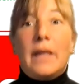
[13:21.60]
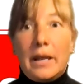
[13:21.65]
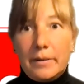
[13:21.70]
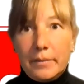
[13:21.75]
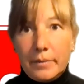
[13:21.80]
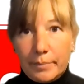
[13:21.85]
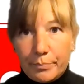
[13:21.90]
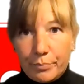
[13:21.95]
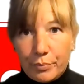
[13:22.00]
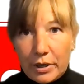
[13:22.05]

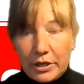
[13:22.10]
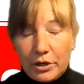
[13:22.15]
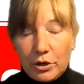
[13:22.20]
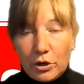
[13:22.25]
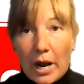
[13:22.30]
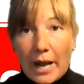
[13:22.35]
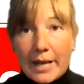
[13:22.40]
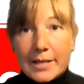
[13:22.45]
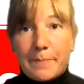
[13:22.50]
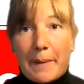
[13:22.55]
then bring your
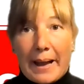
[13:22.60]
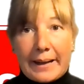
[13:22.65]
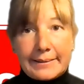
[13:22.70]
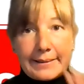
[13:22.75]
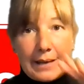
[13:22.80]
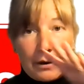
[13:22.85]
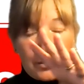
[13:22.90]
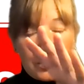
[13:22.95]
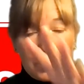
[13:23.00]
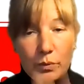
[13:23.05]
eyes back
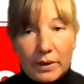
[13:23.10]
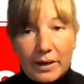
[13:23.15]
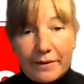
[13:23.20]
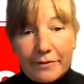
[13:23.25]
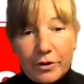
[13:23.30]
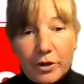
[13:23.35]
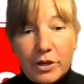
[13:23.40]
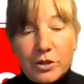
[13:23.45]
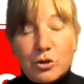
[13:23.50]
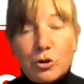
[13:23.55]
down to
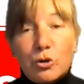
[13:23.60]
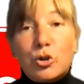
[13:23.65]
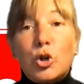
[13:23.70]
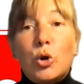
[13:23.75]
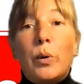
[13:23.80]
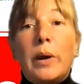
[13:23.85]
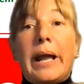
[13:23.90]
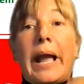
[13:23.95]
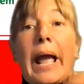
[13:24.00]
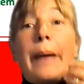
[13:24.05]
whatever it is you're
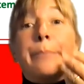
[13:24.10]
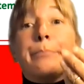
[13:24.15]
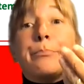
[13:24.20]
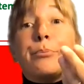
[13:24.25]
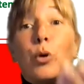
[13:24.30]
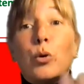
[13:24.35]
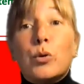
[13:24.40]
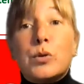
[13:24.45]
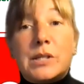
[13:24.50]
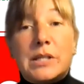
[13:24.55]
doing and
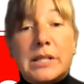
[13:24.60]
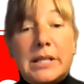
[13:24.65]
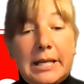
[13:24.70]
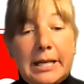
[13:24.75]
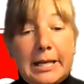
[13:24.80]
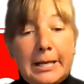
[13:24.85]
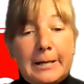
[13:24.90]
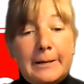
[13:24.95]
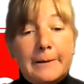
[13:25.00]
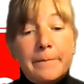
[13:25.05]

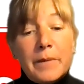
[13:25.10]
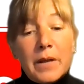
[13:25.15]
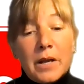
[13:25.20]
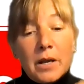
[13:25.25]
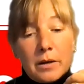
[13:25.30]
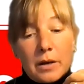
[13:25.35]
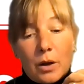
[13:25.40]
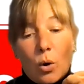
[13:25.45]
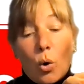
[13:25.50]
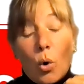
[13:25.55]
proceed,
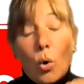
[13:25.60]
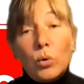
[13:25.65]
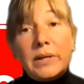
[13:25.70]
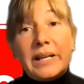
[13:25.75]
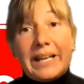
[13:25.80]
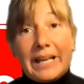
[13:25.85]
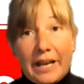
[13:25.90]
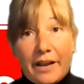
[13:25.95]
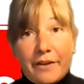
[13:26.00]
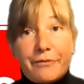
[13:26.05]

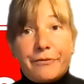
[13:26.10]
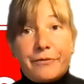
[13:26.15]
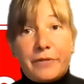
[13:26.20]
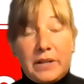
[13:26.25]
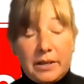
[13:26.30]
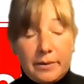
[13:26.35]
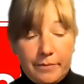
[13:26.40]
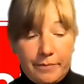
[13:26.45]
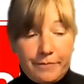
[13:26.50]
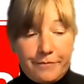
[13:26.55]
only if
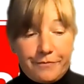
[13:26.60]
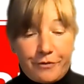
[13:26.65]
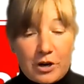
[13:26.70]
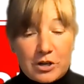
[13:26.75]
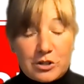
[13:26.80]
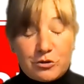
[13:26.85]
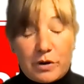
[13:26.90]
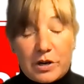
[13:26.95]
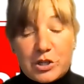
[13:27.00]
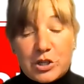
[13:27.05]
the
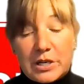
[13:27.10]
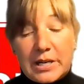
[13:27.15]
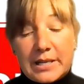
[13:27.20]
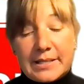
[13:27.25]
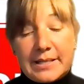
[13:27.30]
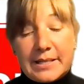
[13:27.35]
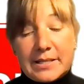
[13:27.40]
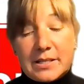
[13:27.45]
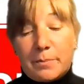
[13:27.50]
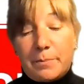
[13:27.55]
frustration has
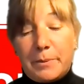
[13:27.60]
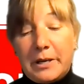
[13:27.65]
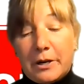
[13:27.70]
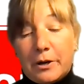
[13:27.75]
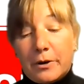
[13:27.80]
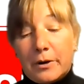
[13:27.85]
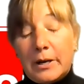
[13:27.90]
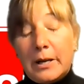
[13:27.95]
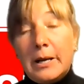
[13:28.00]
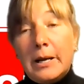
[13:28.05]

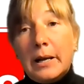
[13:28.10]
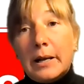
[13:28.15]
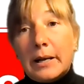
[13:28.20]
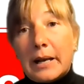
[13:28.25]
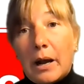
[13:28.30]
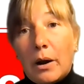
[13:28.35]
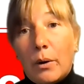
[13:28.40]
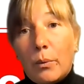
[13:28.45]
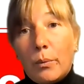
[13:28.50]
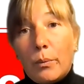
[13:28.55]
disappeared.
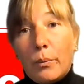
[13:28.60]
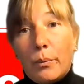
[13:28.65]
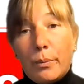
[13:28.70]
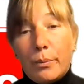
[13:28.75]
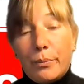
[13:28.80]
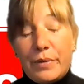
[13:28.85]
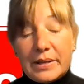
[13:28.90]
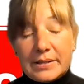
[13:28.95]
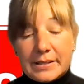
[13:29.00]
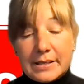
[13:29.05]
Now,
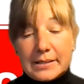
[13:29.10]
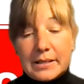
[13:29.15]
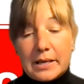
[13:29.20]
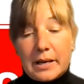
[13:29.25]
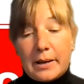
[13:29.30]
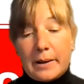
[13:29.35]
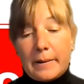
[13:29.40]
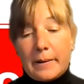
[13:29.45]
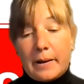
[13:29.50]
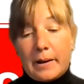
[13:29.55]
this is
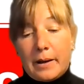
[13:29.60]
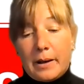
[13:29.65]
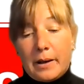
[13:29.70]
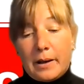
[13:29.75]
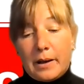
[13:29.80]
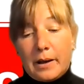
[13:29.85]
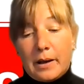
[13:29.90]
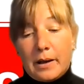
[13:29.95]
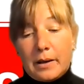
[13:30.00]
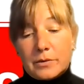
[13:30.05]

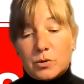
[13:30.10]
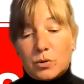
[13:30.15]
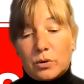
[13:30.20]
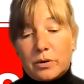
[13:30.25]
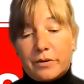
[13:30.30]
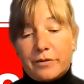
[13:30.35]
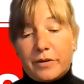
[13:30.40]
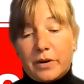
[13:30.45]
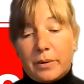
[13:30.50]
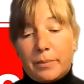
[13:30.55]
a sort
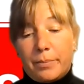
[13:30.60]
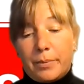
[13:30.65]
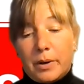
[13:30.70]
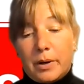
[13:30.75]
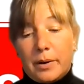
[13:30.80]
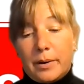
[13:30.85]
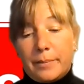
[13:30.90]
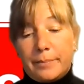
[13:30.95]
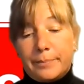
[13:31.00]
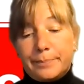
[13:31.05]
of
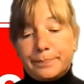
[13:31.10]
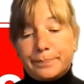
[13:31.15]
a